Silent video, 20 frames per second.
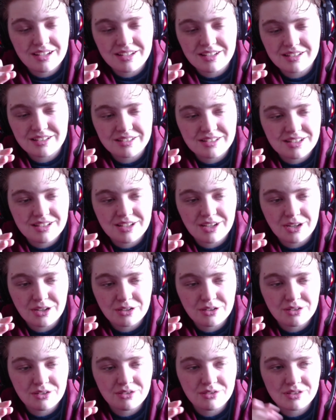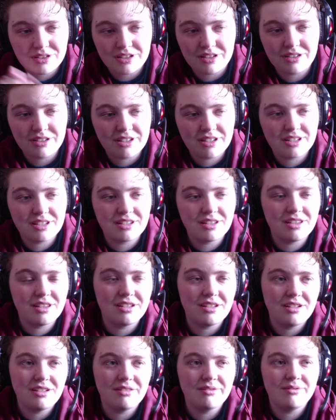So
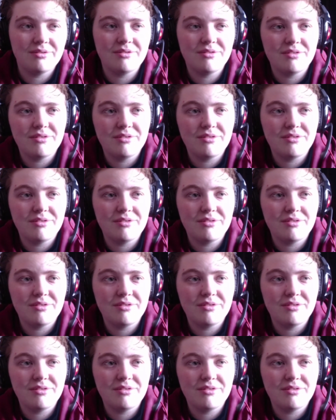the